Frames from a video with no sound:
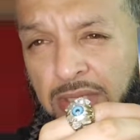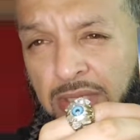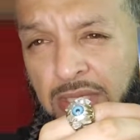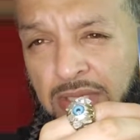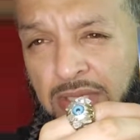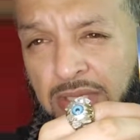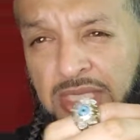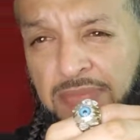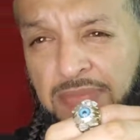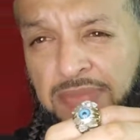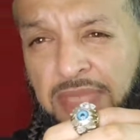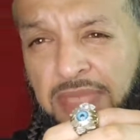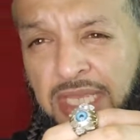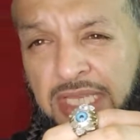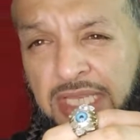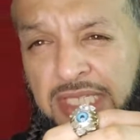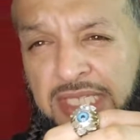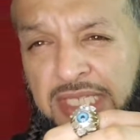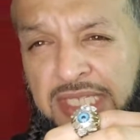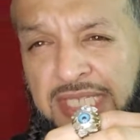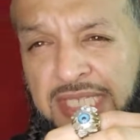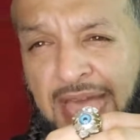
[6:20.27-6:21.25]
There's
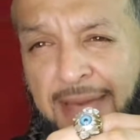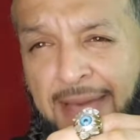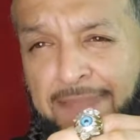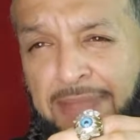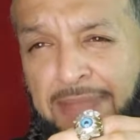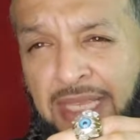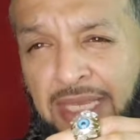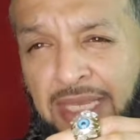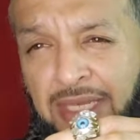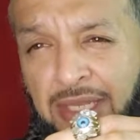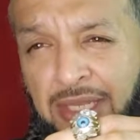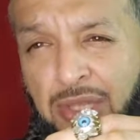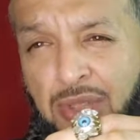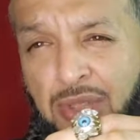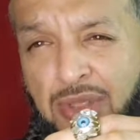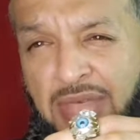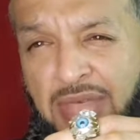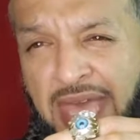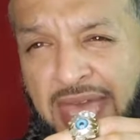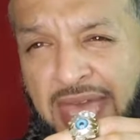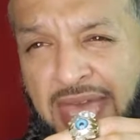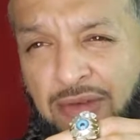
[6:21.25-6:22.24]
something stopping
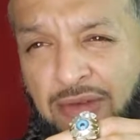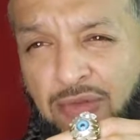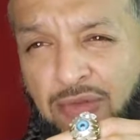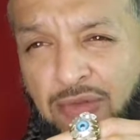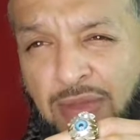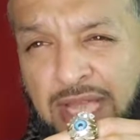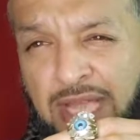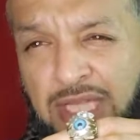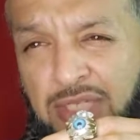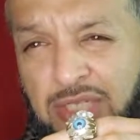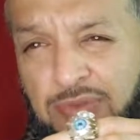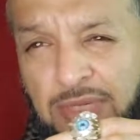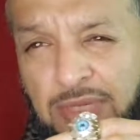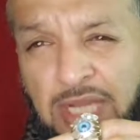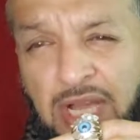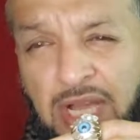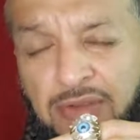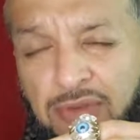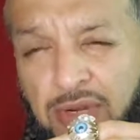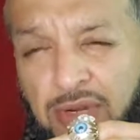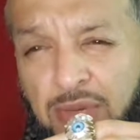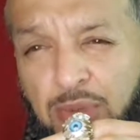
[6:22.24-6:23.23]
that rest,
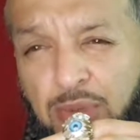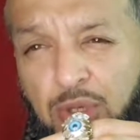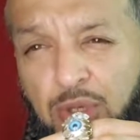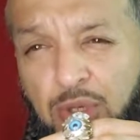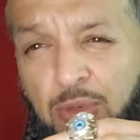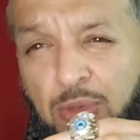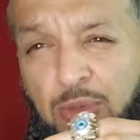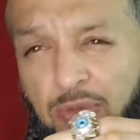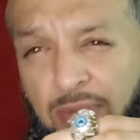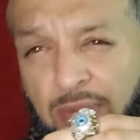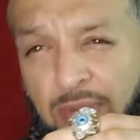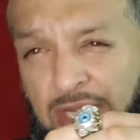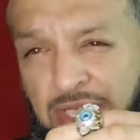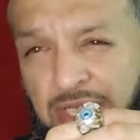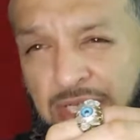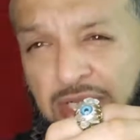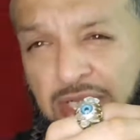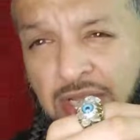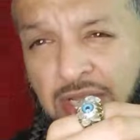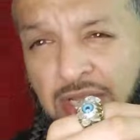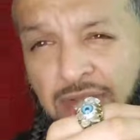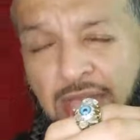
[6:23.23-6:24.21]
recovery,
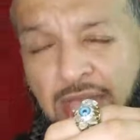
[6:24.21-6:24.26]
recuperation.